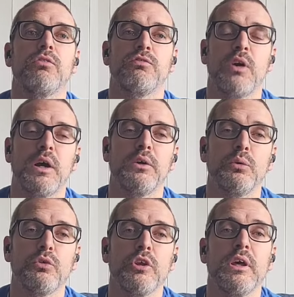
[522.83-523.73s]

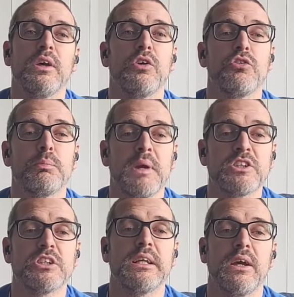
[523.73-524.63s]
files,
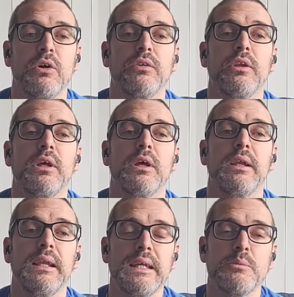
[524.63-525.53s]
especially on the
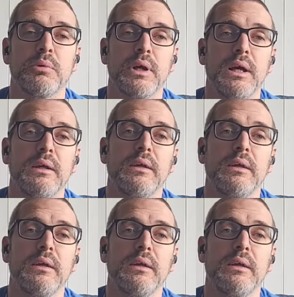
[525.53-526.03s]
Libra.